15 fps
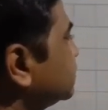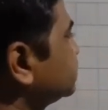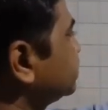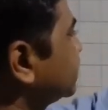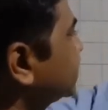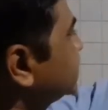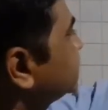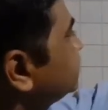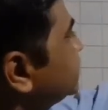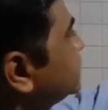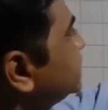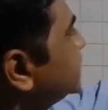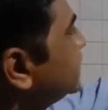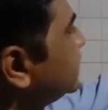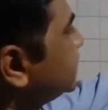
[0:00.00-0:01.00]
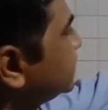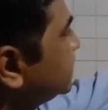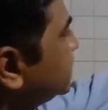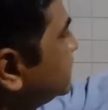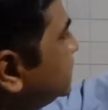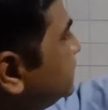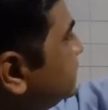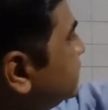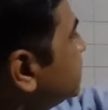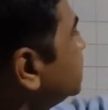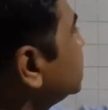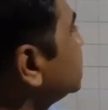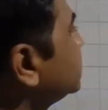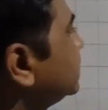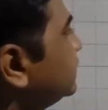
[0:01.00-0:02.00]
For example, 13,
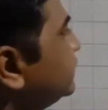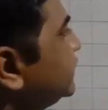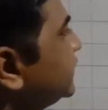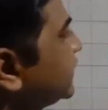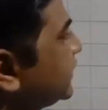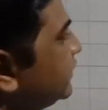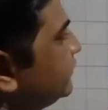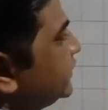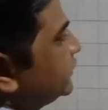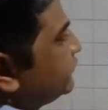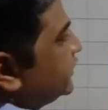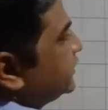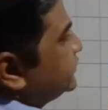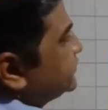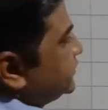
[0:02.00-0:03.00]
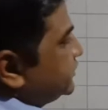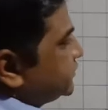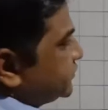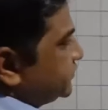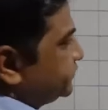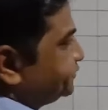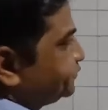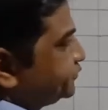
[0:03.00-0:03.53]
then we are having 26,